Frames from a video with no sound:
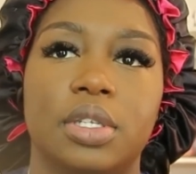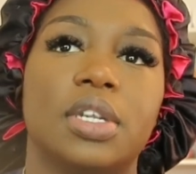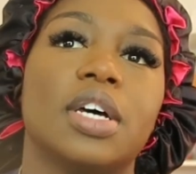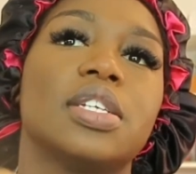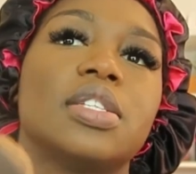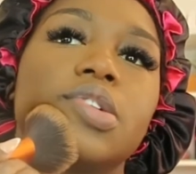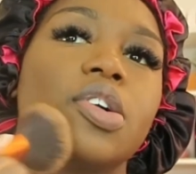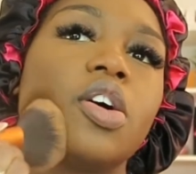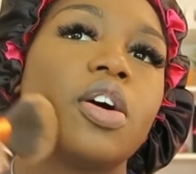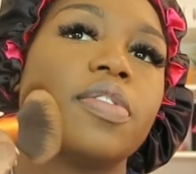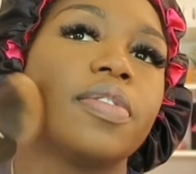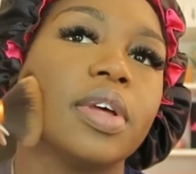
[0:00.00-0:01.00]
dust it
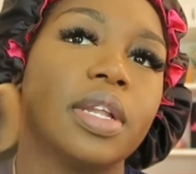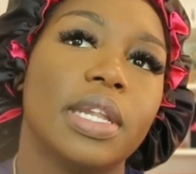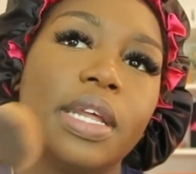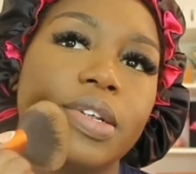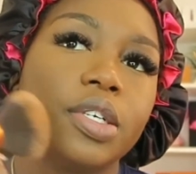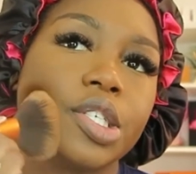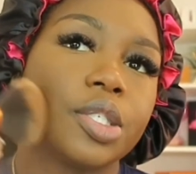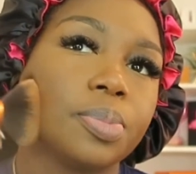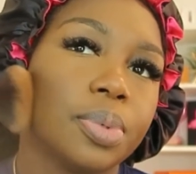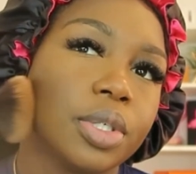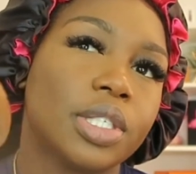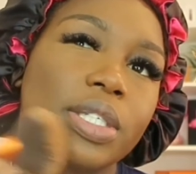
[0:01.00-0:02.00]
off, and then just
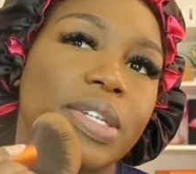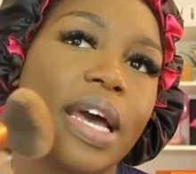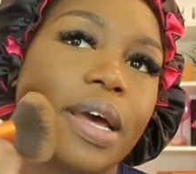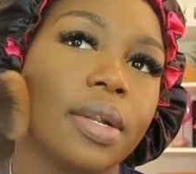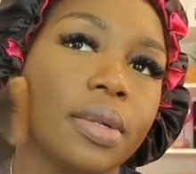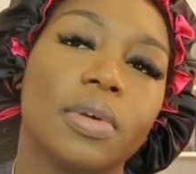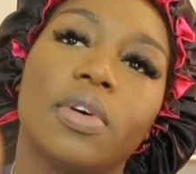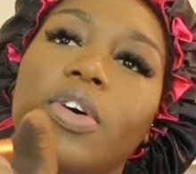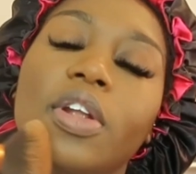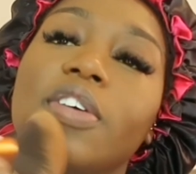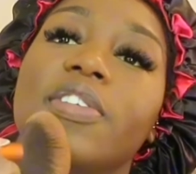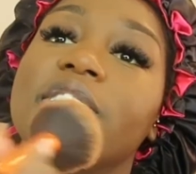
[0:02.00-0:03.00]
push that
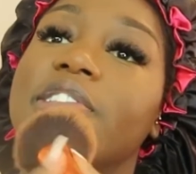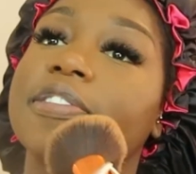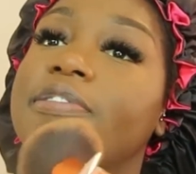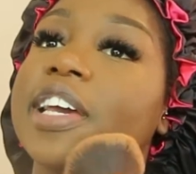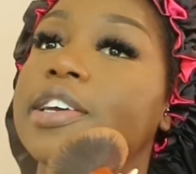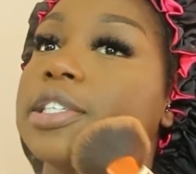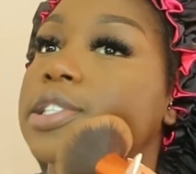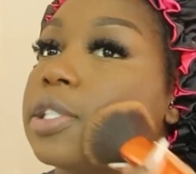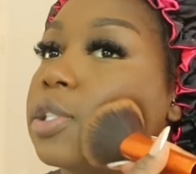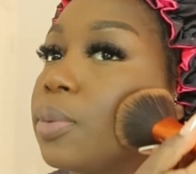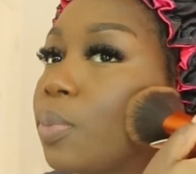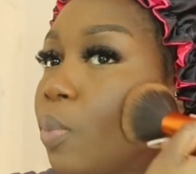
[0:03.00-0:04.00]
all over the face.